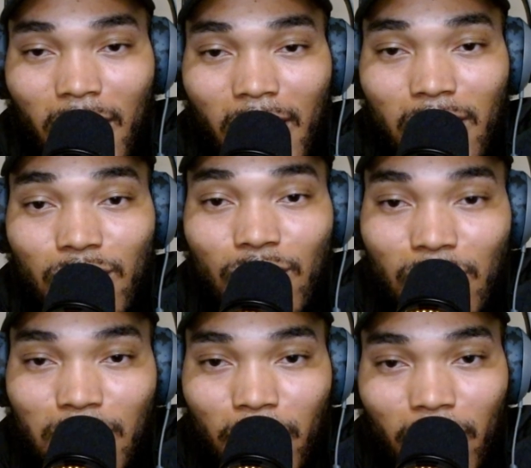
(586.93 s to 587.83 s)
and you're doing some
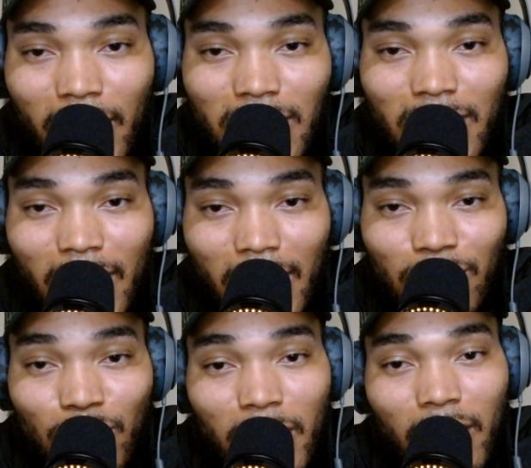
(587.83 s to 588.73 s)
crazy things, you
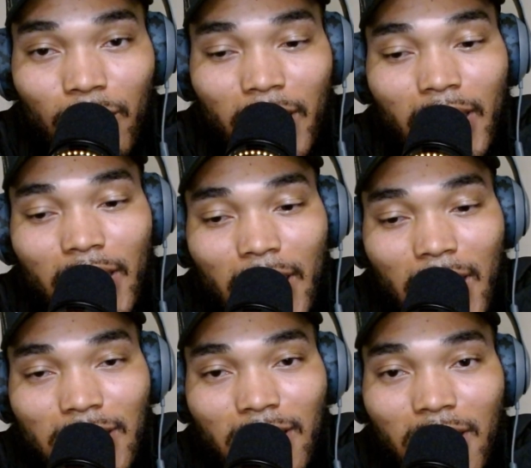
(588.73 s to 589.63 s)
better recognize
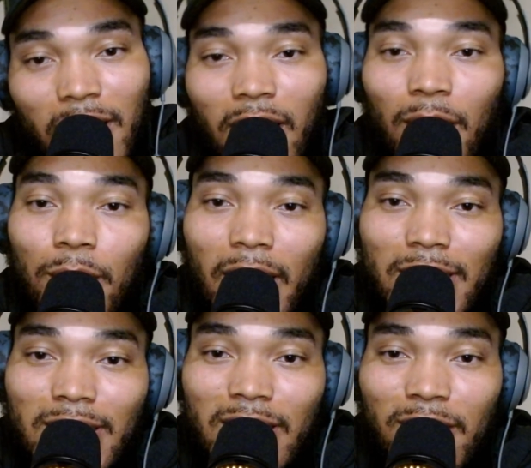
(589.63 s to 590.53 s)
a
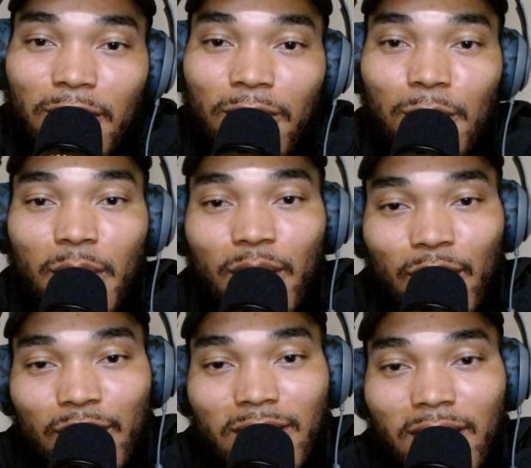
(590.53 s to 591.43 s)
blessing from a curse.